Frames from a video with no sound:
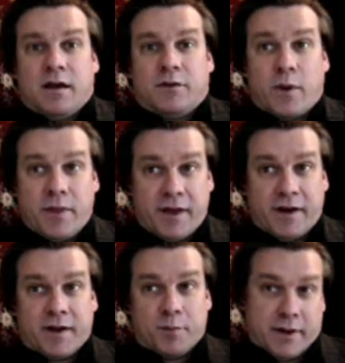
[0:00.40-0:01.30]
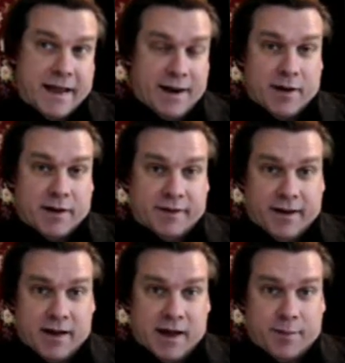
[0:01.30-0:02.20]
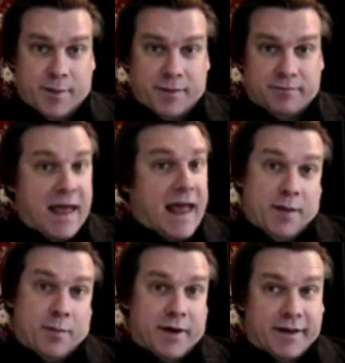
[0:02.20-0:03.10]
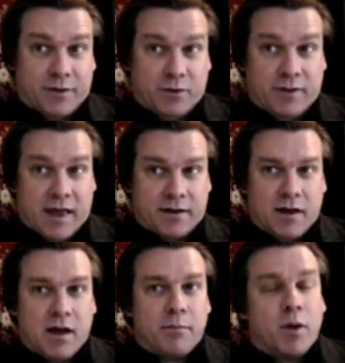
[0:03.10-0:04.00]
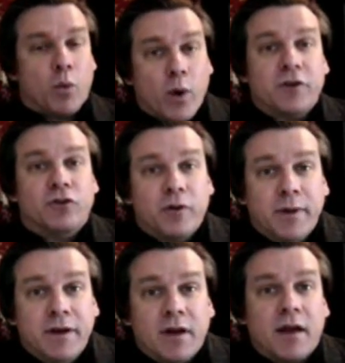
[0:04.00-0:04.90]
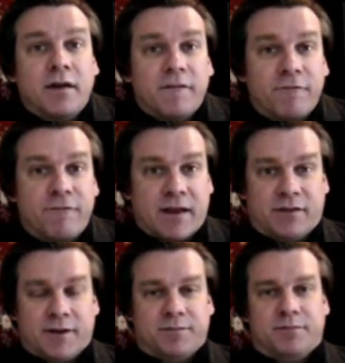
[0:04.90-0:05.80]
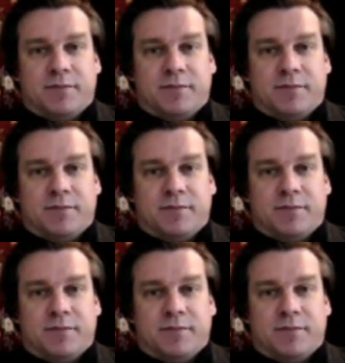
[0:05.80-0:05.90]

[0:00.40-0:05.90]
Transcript: It's one thing to complain about the economy. Anybody can do that. But what should be done to fix it?